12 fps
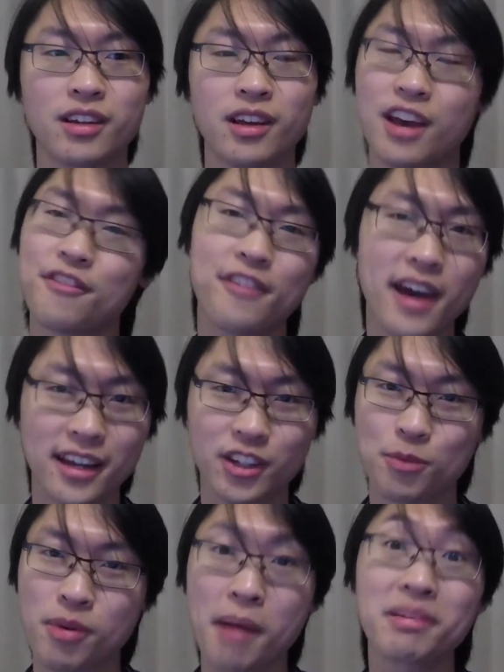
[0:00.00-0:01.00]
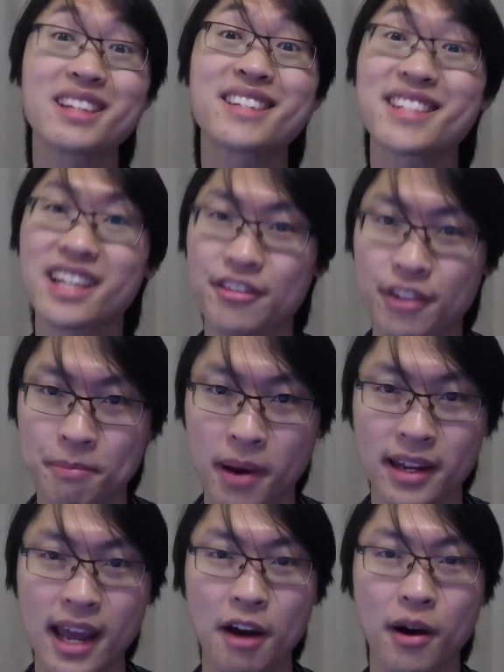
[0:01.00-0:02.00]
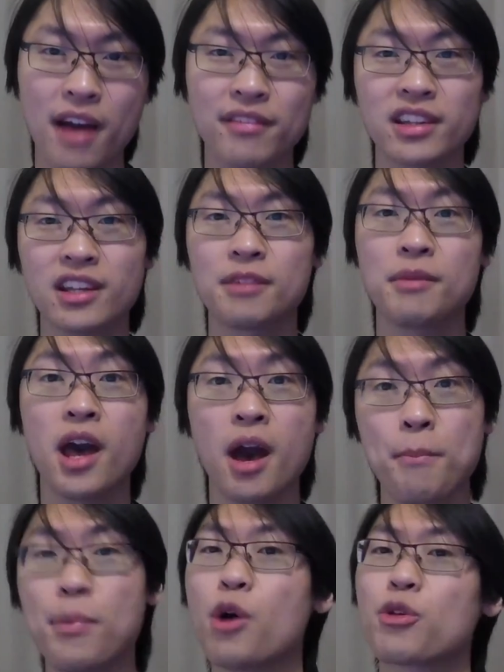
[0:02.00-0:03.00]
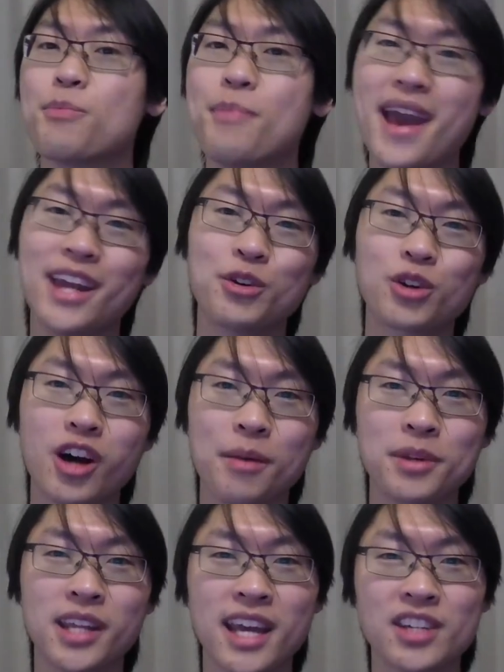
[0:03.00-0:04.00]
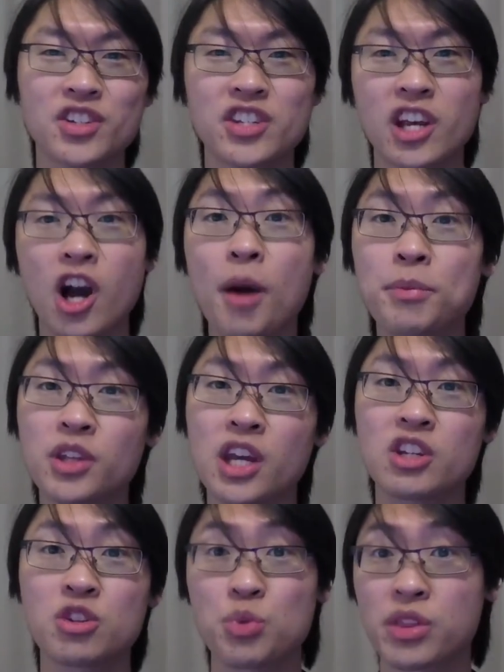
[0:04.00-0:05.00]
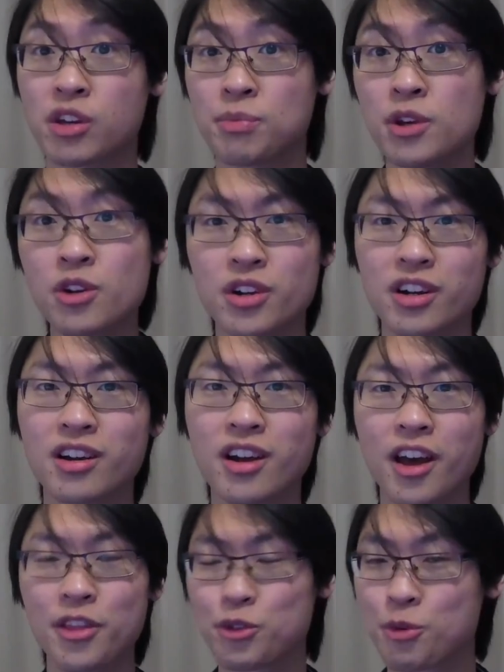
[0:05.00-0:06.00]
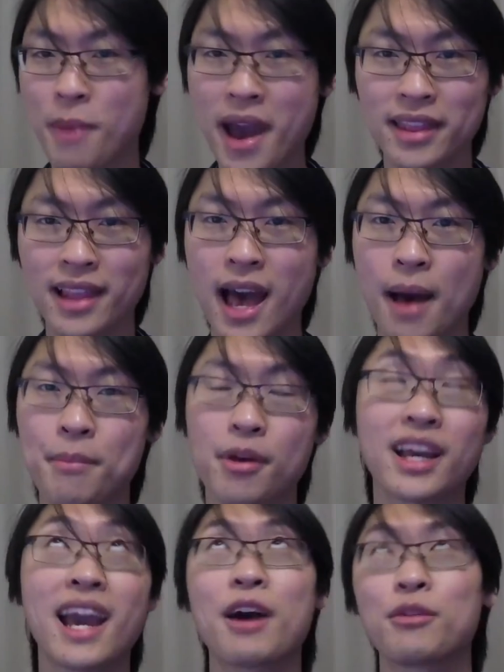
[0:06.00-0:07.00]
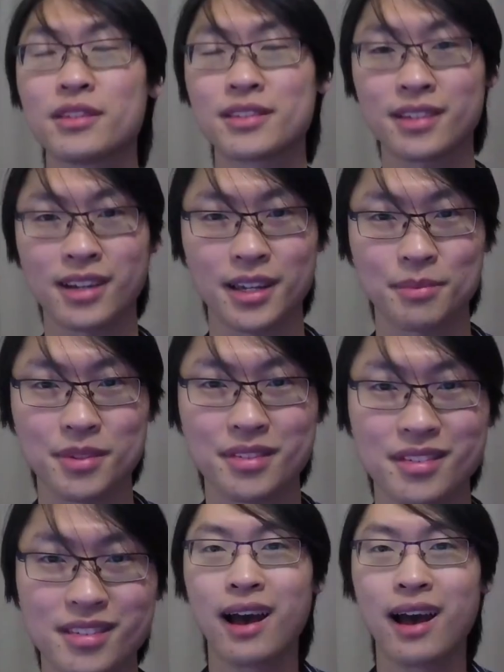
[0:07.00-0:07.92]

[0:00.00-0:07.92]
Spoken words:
In fact, you're probably sick of it by now, having done both manual computations and computations with a computer through MATLAB countless times.